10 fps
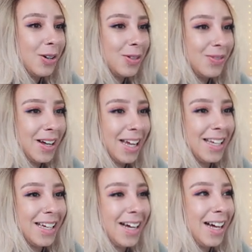Oh my
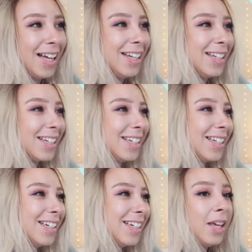god.
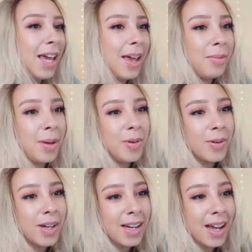Okay, maybe
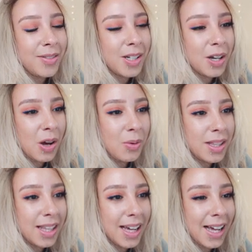we're gonna have to go
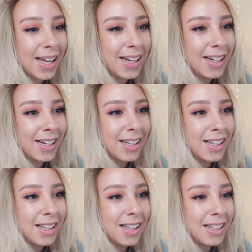with that.
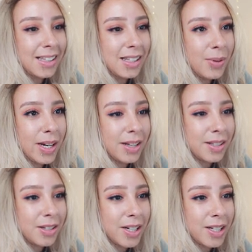Let's see what
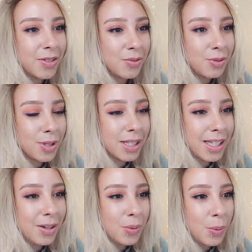else there is
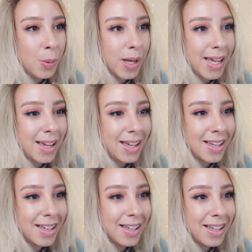really quick.
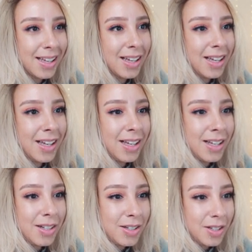
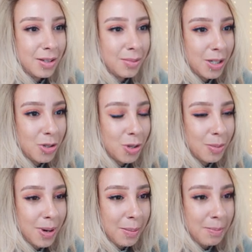Just to make sure
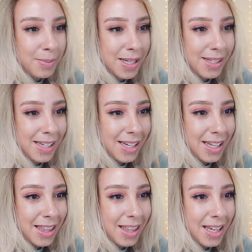I'm not missing
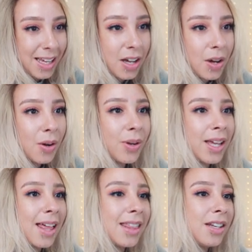anything. Oh
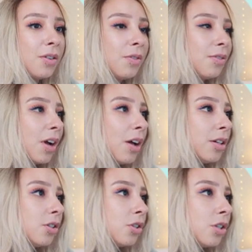yeah, the
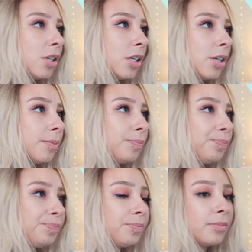Nirvana shirt.
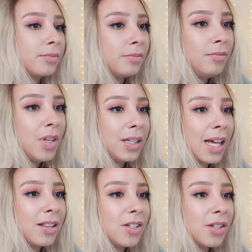
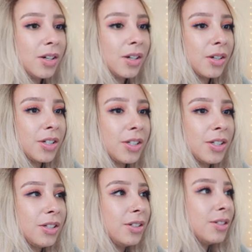That looks good on her
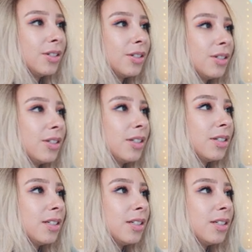too.